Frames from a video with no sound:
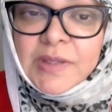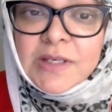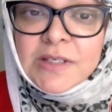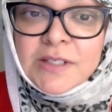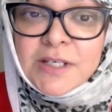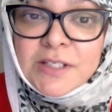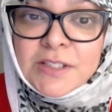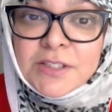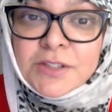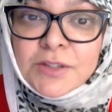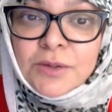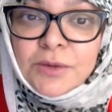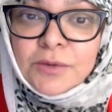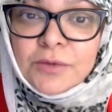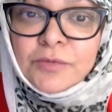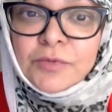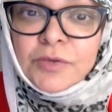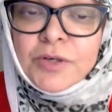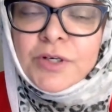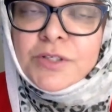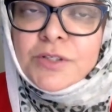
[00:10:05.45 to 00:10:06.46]
does so
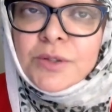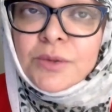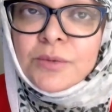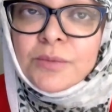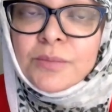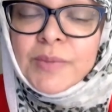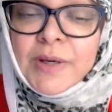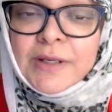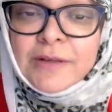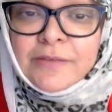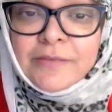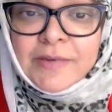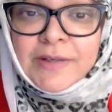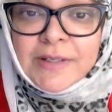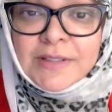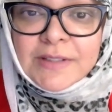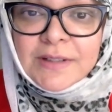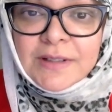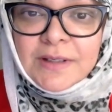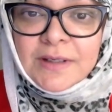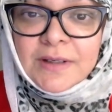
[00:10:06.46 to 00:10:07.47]
for his own benefit,